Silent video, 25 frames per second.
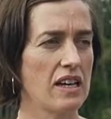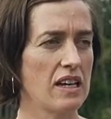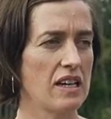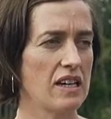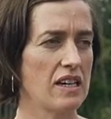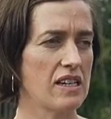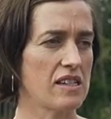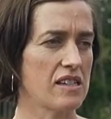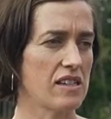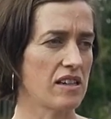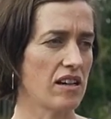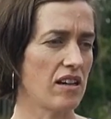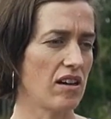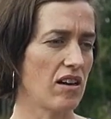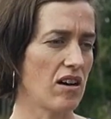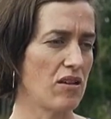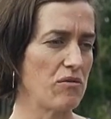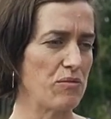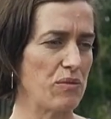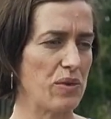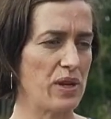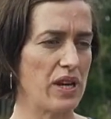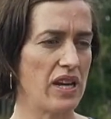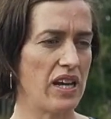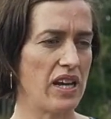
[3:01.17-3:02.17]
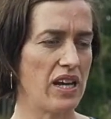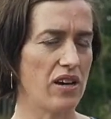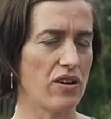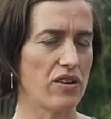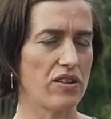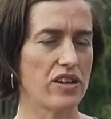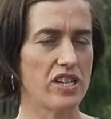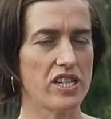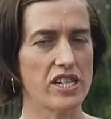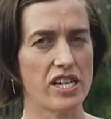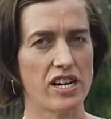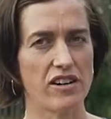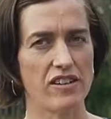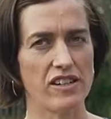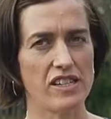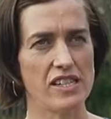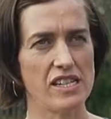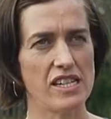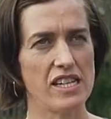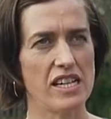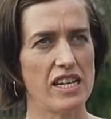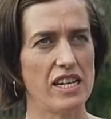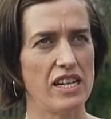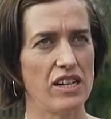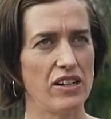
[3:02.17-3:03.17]
as a company or a
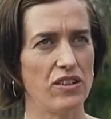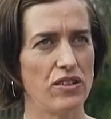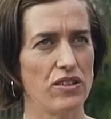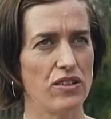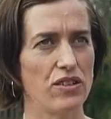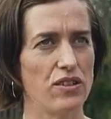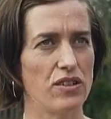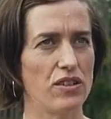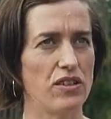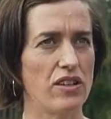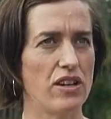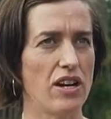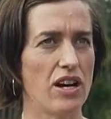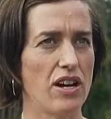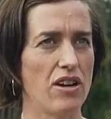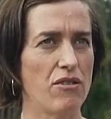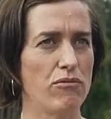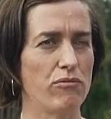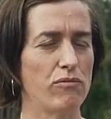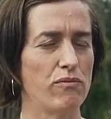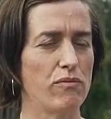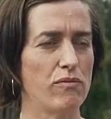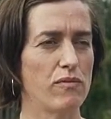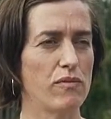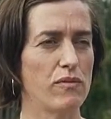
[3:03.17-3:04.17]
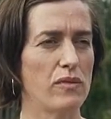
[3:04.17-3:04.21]
charity or um,